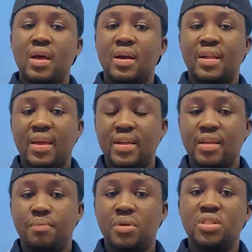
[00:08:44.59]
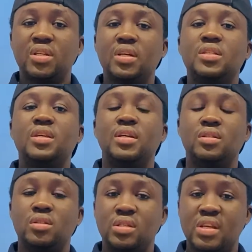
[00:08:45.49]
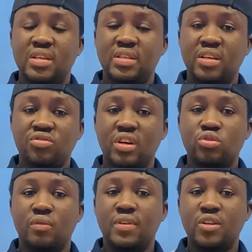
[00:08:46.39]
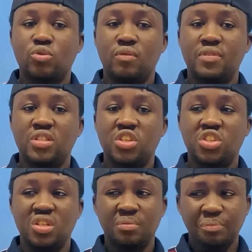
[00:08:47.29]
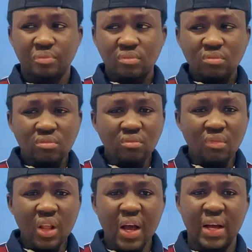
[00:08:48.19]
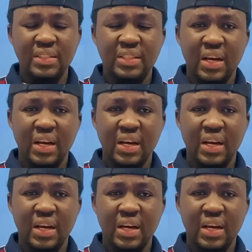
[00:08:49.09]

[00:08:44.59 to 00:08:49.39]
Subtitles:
clerking a patient, and there's extract of that conversation, and